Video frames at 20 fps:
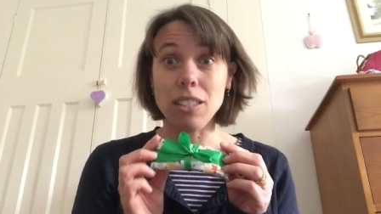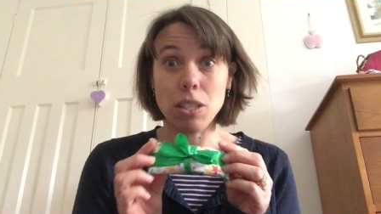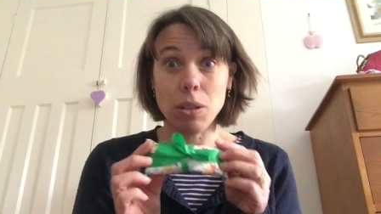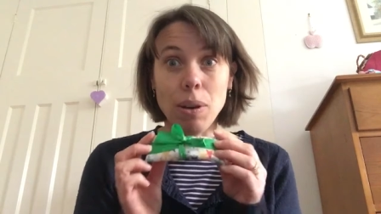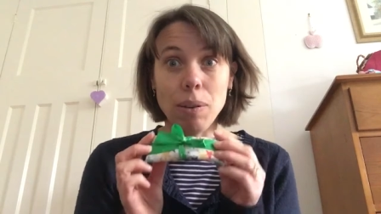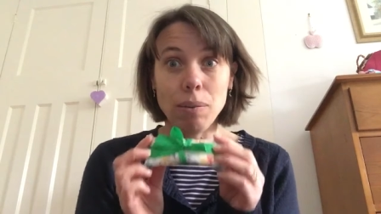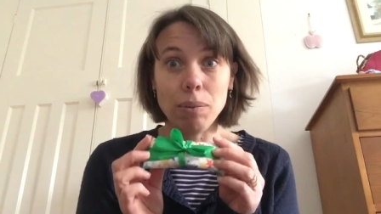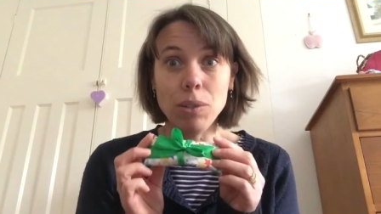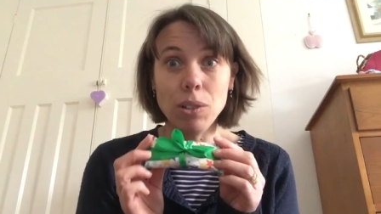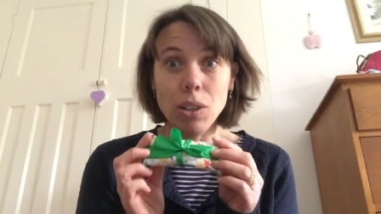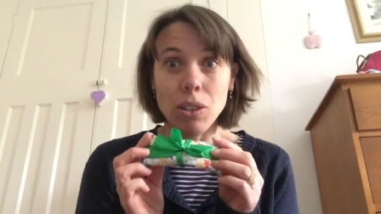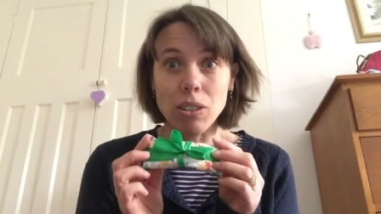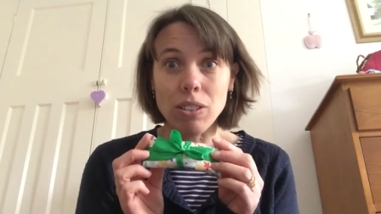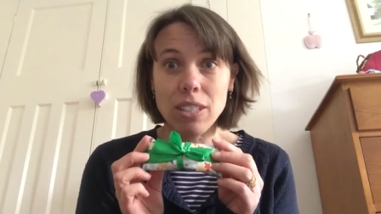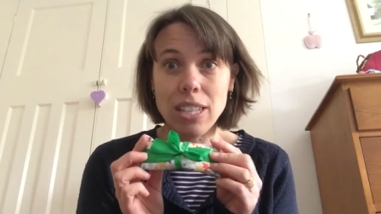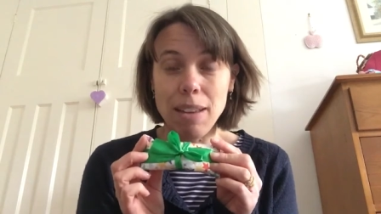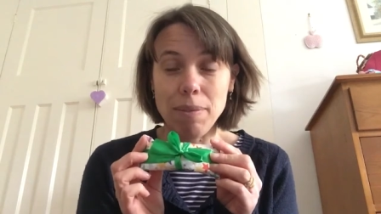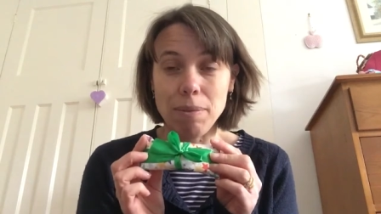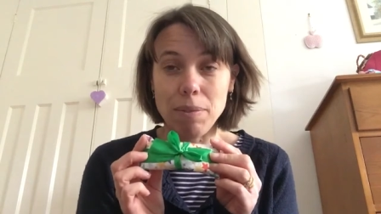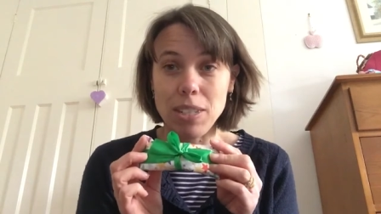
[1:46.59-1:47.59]
so I'm not
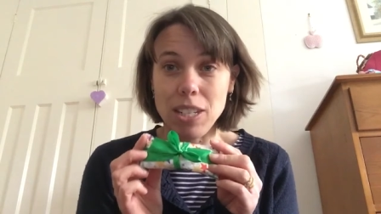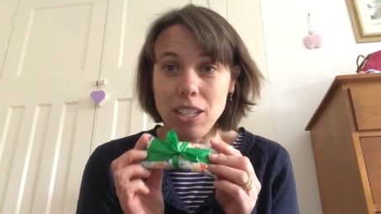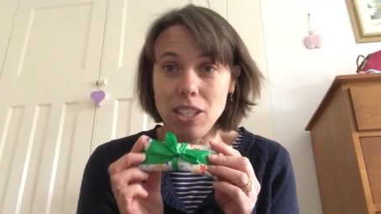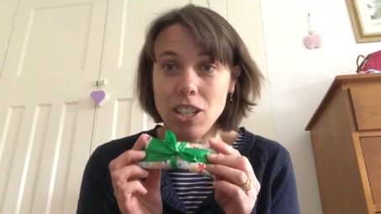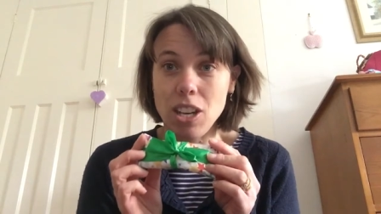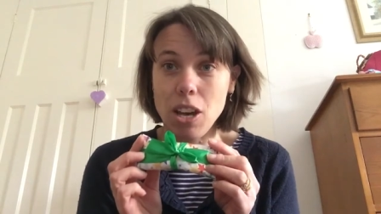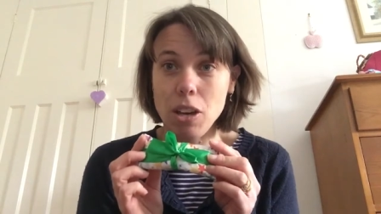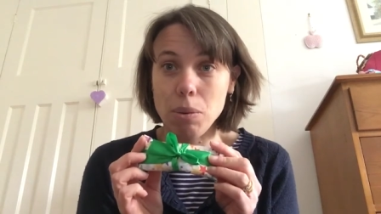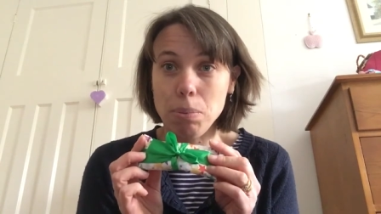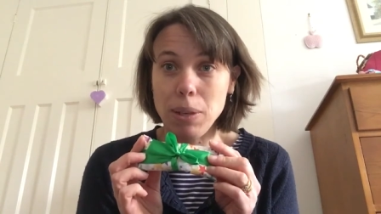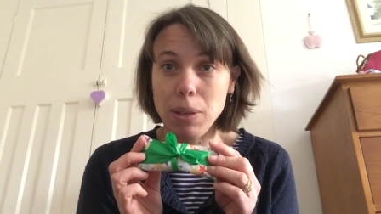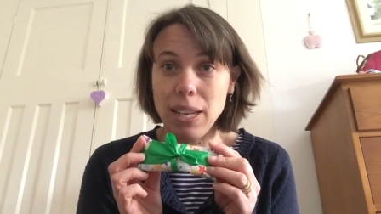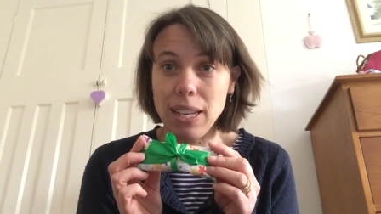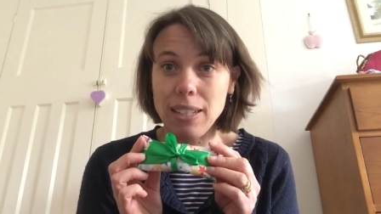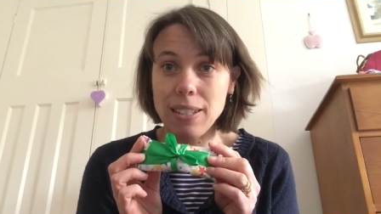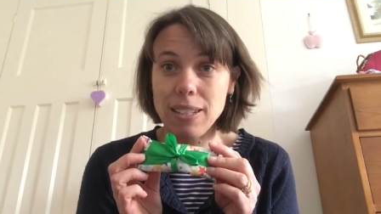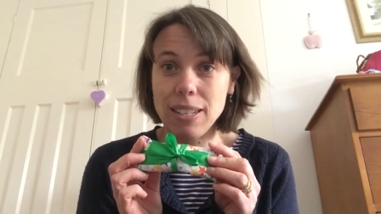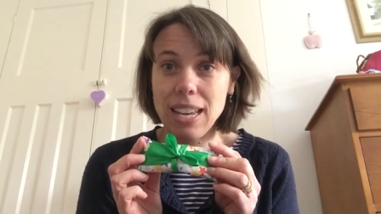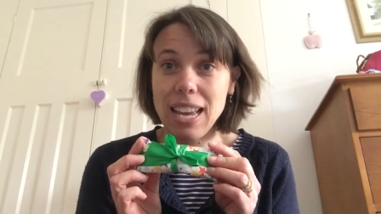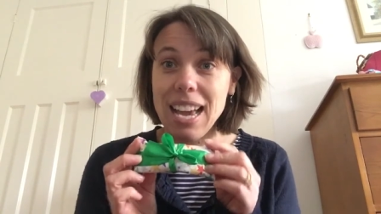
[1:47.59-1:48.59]
tempted to open
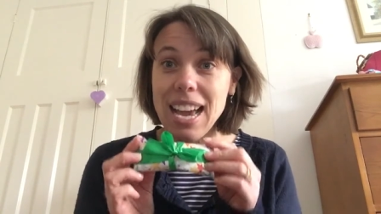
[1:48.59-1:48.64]
it.